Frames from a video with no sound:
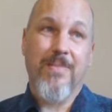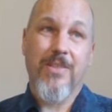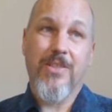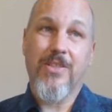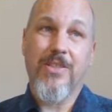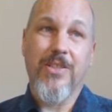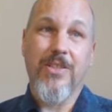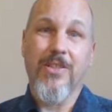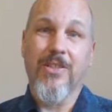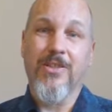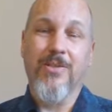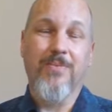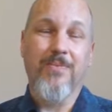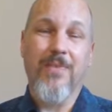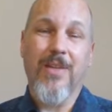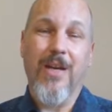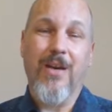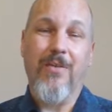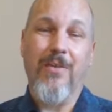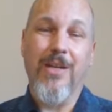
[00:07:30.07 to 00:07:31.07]
Still,
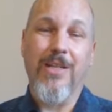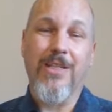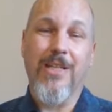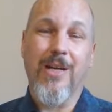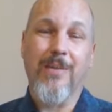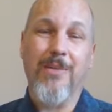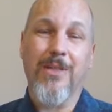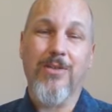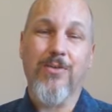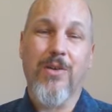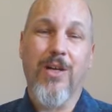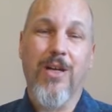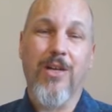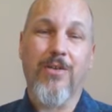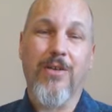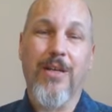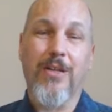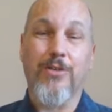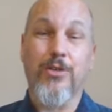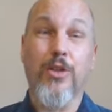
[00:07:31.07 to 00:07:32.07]
every time he's
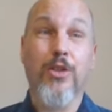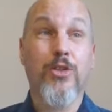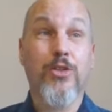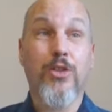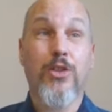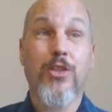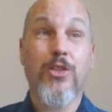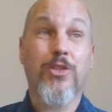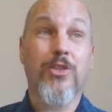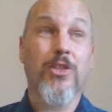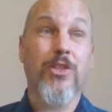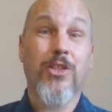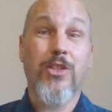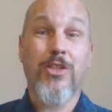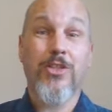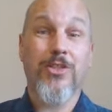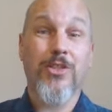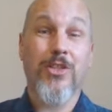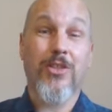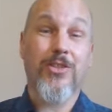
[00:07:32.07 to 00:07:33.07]
walking around, talk,
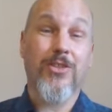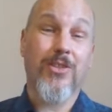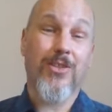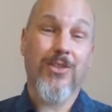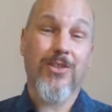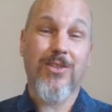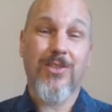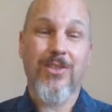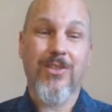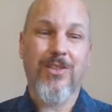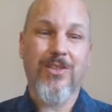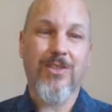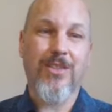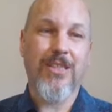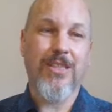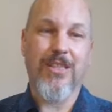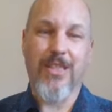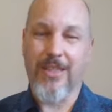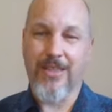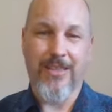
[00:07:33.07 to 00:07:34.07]
sir, talk, sir, and
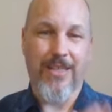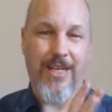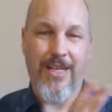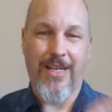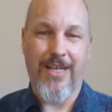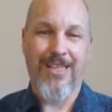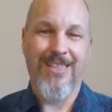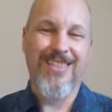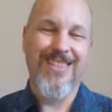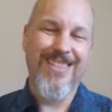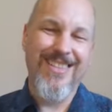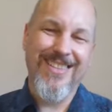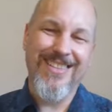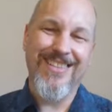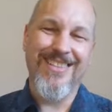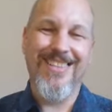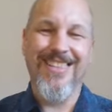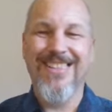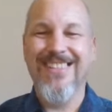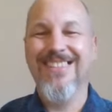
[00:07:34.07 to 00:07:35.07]
he's like, nah.
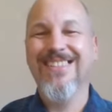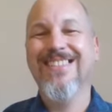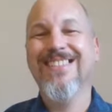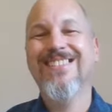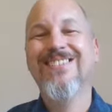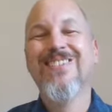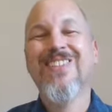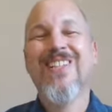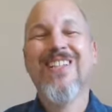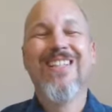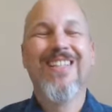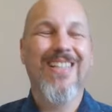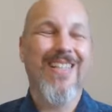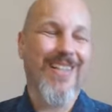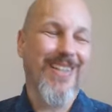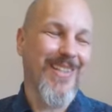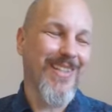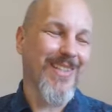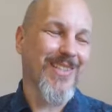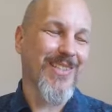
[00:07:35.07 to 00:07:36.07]

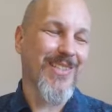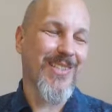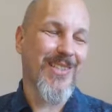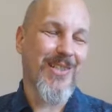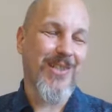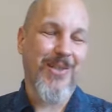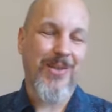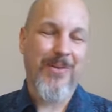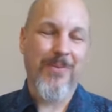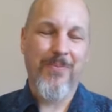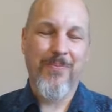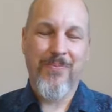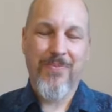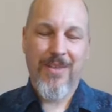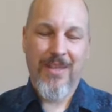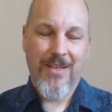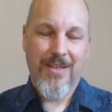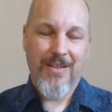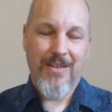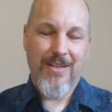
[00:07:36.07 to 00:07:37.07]
And so,
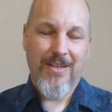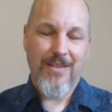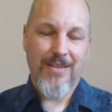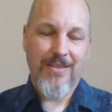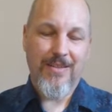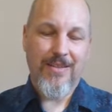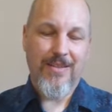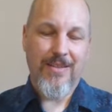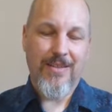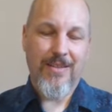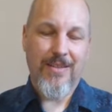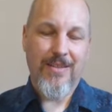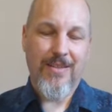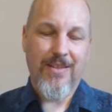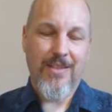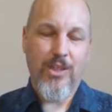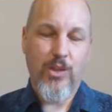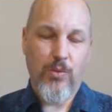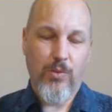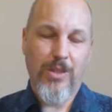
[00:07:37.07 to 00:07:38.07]

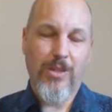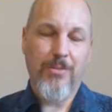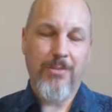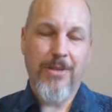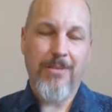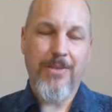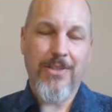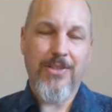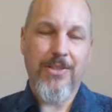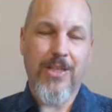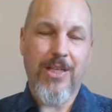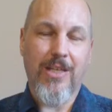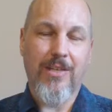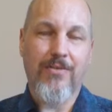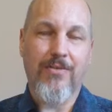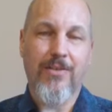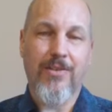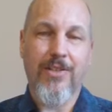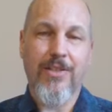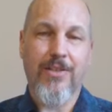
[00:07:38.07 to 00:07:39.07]
you will be
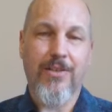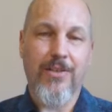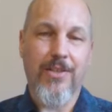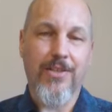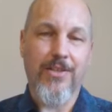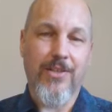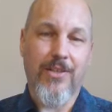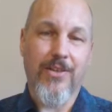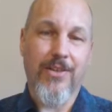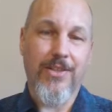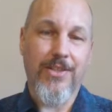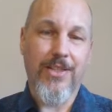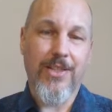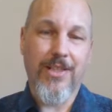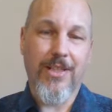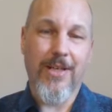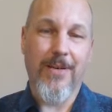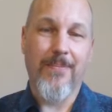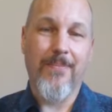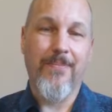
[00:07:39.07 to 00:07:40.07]
mistaken for a tourist all the
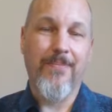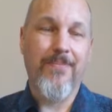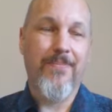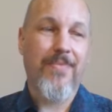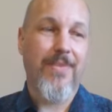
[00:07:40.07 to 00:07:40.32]
time.